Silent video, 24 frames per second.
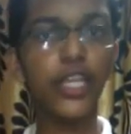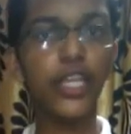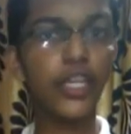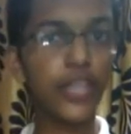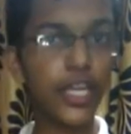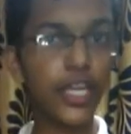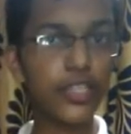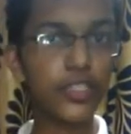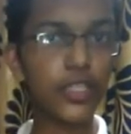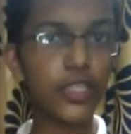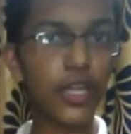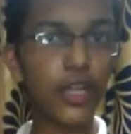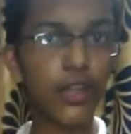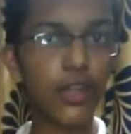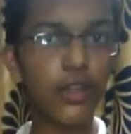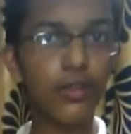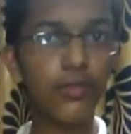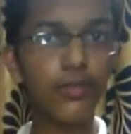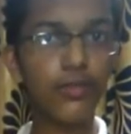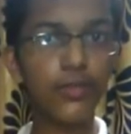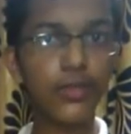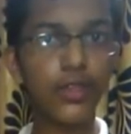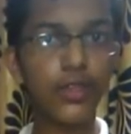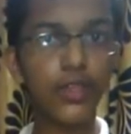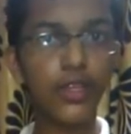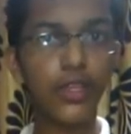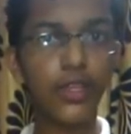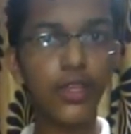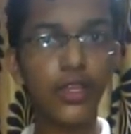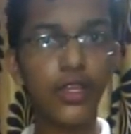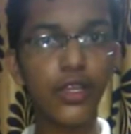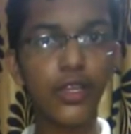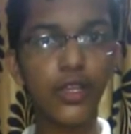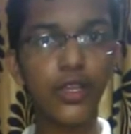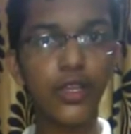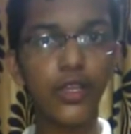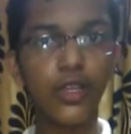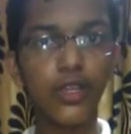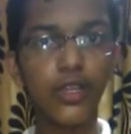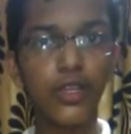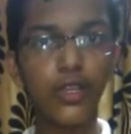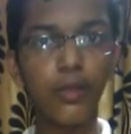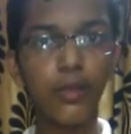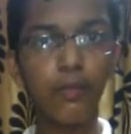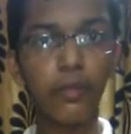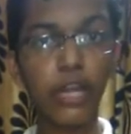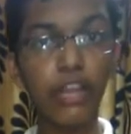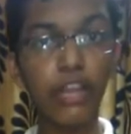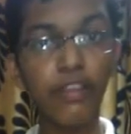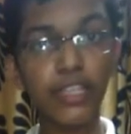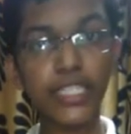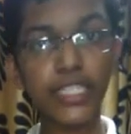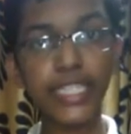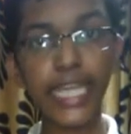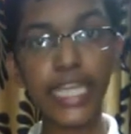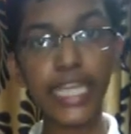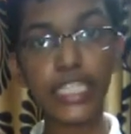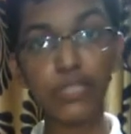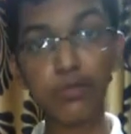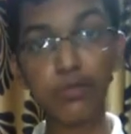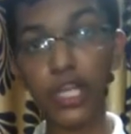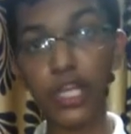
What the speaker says: In a nutshell, privacy